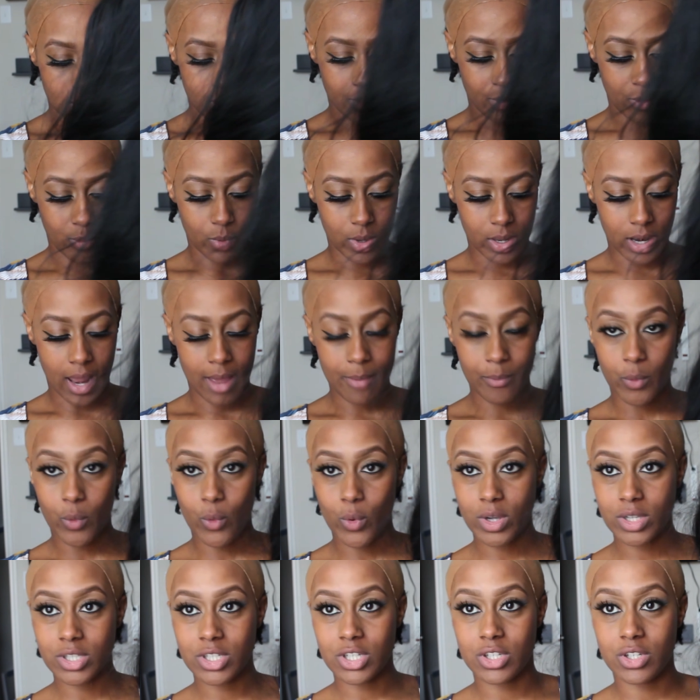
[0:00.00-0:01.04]
What I'm
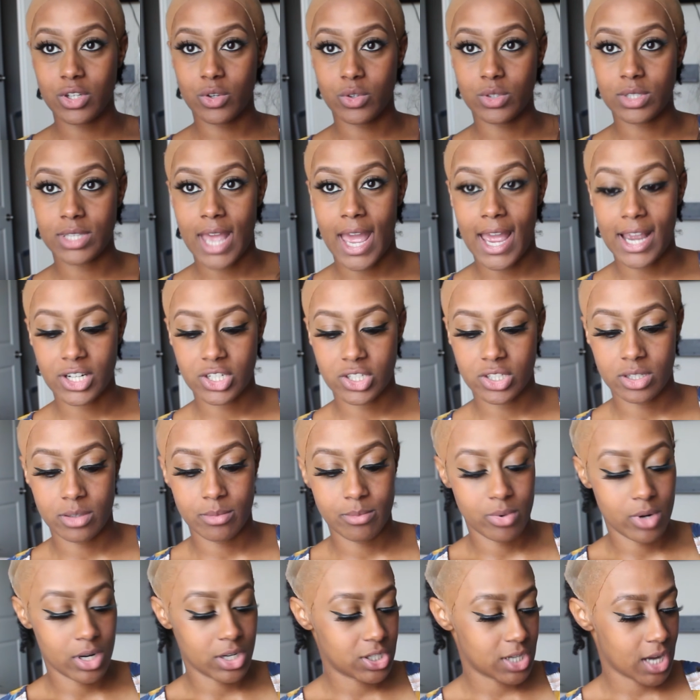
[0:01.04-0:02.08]
going to do is actually
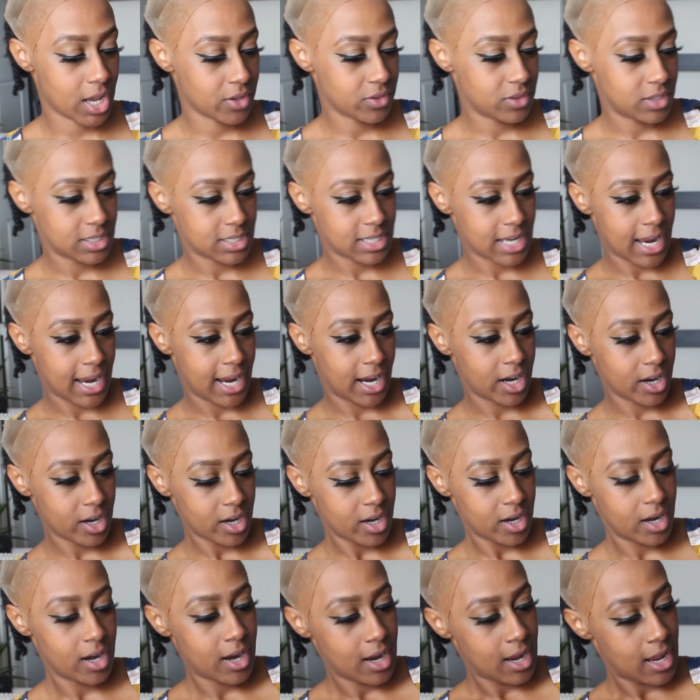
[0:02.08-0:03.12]
brush out this hair,
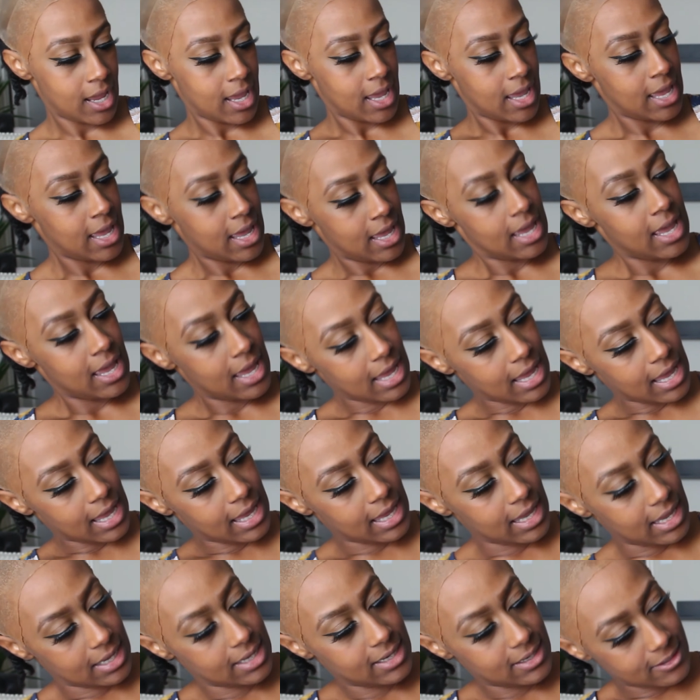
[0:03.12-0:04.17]

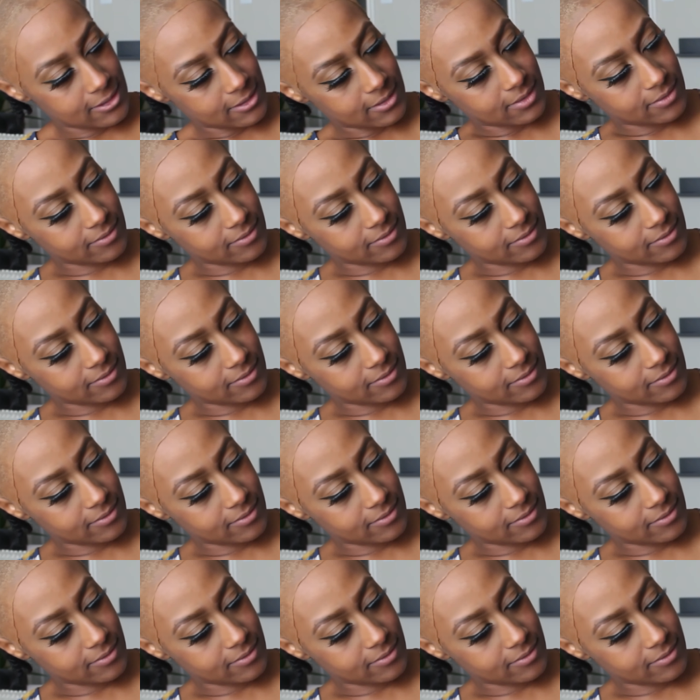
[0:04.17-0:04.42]
and